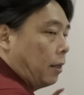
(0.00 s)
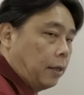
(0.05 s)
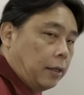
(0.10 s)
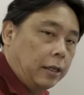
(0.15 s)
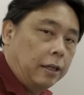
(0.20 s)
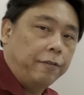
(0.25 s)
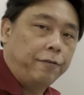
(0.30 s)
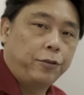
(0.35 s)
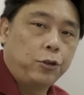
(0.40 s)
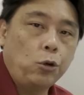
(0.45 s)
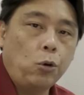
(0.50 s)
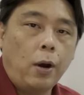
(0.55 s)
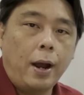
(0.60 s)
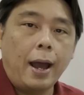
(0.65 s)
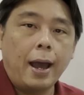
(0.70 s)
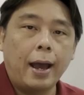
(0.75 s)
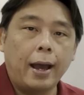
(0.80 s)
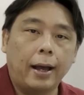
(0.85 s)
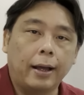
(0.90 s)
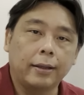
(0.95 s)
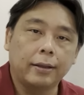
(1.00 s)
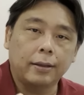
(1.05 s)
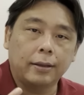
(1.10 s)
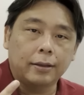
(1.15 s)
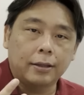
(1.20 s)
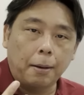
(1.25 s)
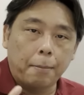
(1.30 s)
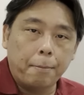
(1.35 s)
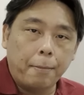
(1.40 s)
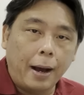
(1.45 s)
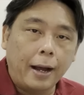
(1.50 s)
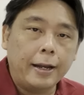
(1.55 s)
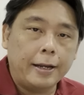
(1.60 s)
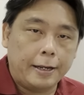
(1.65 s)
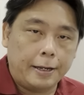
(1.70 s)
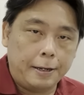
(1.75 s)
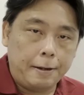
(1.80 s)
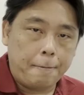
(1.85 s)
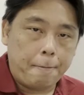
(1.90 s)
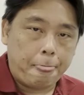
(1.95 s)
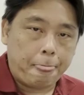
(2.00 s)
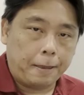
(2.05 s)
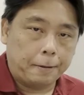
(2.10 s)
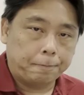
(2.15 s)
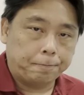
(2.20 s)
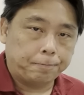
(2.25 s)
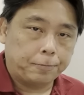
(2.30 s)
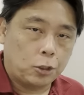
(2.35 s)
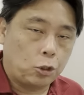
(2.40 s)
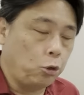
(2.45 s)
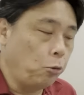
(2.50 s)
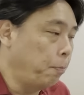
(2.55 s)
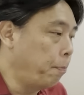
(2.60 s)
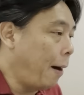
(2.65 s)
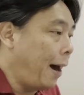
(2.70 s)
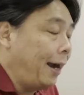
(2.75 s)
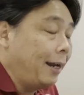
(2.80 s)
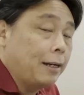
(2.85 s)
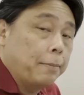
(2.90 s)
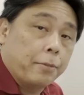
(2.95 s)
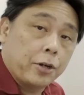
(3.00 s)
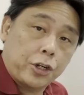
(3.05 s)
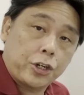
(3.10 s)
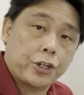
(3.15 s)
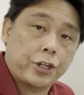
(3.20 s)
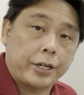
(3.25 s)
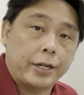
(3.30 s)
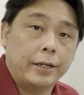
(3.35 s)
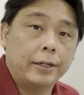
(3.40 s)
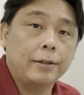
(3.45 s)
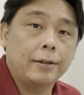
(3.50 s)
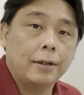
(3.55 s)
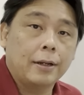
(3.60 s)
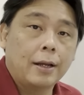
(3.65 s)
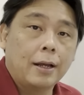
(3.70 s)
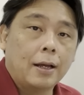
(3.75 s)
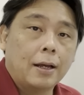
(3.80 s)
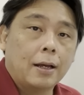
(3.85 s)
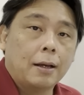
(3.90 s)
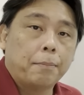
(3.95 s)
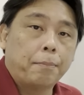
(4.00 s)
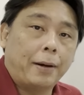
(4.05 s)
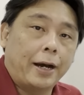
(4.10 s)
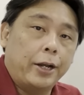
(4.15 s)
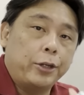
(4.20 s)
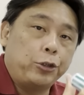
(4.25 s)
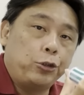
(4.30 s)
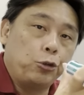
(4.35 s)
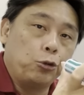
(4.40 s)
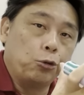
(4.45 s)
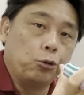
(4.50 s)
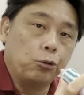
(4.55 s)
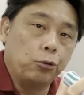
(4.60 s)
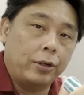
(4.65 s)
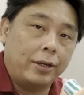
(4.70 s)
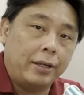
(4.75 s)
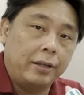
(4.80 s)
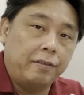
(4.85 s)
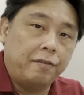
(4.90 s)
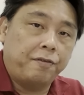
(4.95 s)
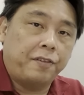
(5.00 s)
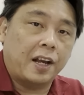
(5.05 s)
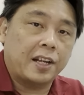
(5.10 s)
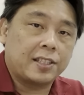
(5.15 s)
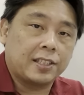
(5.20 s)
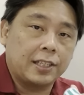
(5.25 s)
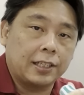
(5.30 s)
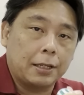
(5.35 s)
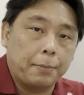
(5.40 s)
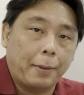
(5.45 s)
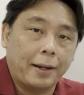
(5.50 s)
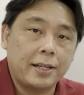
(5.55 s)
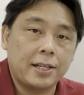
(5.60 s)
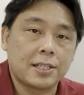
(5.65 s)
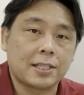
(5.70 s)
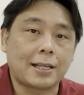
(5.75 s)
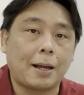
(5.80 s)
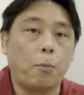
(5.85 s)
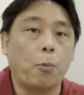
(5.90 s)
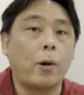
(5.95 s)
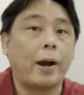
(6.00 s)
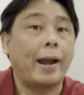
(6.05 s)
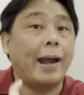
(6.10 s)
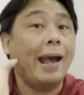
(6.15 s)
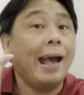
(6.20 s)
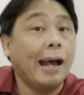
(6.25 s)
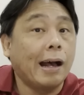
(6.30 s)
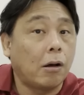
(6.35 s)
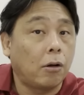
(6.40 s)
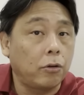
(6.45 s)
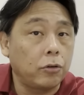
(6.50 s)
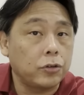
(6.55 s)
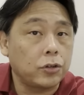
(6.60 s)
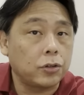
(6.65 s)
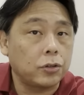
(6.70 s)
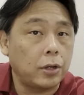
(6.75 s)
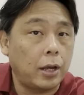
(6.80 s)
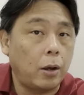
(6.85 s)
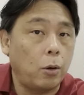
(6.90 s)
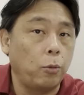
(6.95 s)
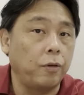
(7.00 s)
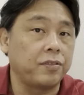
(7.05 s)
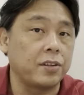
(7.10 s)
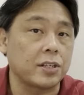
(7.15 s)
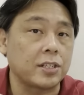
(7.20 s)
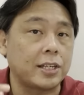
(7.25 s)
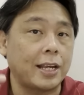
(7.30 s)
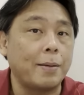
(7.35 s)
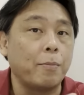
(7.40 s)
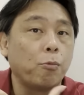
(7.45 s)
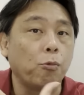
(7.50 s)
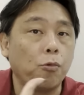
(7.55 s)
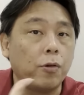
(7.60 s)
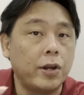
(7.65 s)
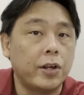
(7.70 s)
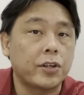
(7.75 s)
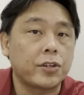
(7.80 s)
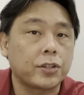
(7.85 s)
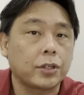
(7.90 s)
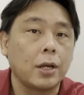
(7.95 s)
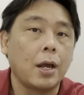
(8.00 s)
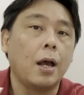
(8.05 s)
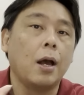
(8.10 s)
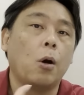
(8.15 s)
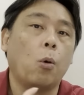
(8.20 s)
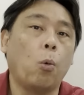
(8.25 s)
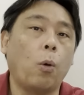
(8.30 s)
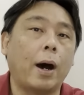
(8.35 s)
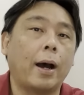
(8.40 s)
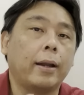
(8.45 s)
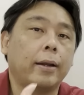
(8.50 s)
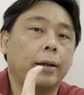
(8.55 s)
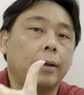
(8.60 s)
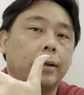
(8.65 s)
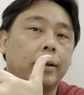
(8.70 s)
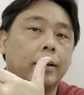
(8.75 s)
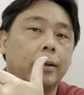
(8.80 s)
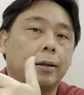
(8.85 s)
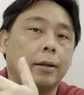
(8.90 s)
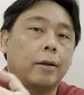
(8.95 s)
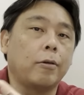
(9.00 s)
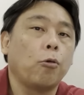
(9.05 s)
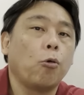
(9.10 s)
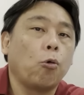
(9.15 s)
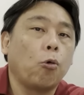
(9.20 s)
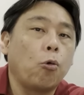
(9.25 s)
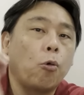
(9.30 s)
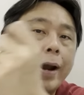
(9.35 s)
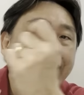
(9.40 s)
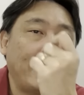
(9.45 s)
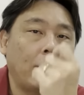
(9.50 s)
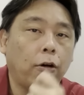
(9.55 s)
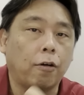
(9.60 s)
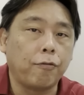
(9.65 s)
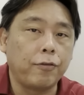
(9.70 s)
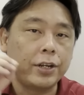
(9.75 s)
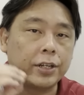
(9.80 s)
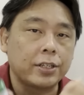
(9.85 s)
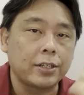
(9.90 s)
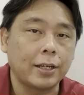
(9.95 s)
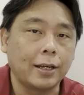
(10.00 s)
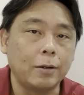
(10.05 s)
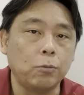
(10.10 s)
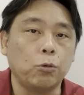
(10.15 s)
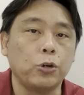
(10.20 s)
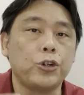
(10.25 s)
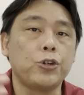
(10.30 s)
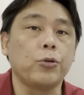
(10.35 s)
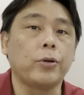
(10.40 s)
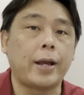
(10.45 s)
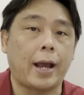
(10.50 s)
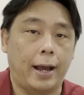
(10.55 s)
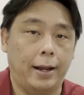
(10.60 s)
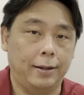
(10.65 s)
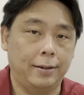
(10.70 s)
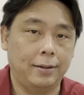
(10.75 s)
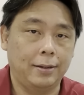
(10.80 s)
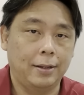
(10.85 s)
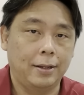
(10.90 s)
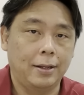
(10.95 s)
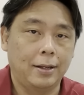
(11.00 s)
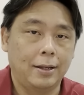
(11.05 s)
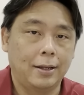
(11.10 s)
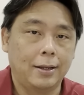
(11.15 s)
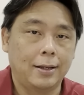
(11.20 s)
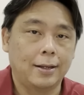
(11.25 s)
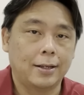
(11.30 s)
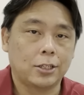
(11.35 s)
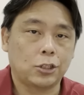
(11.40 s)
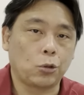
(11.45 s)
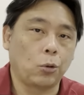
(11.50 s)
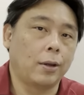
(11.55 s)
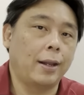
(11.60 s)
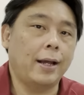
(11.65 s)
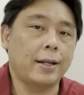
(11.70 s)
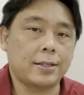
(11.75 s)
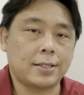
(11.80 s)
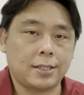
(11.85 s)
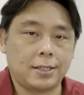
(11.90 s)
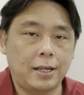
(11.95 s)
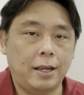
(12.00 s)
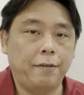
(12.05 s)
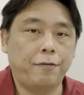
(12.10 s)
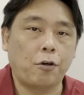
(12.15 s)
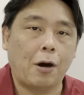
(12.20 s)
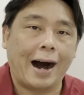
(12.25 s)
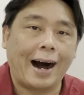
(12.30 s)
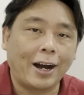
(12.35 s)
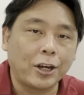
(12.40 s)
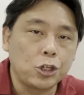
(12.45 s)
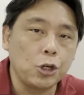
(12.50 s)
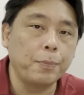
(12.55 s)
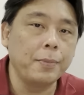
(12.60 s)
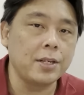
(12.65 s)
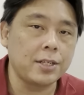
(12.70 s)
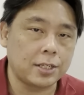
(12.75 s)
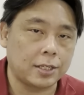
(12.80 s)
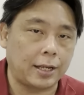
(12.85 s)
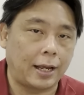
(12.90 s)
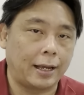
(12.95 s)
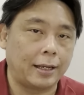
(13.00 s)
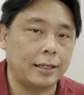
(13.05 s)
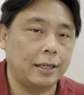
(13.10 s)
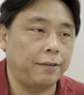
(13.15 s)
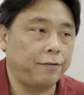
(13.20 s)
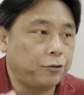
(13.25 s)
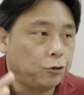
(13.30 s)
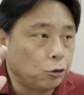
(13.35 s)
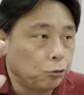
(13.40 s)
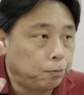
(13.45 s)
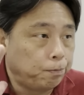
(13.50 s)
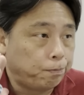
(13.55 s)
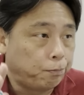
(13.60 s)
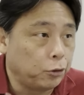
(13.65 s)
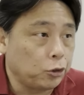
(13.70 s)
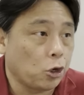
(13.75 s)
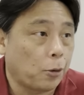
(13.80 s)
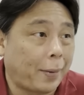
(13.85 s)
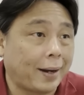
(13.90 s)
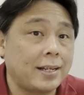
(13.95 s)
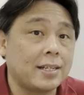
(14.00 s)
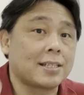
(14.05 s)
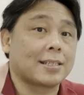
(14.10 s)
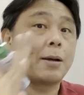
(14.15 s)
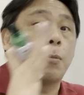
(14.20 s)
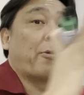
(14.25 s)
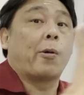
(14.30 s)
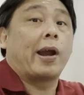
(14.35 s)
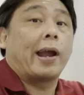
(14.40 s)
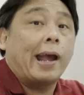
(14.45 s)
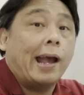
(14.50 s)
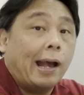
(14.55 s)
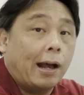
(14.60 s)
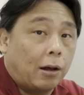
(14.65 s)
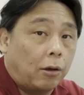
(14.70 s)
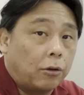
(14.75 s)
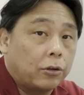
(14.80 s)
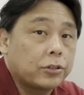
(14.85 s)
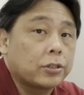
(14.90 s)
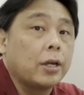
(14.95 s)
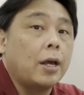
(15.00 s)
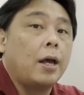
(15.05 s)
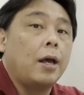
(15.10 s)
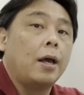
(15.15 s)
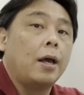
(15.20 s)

if you had the money to buy the machine, but you invested the money somewhere else with the same risk, what rate of return would you get? So let's say, for argument's sake, if you put your money somewhere else,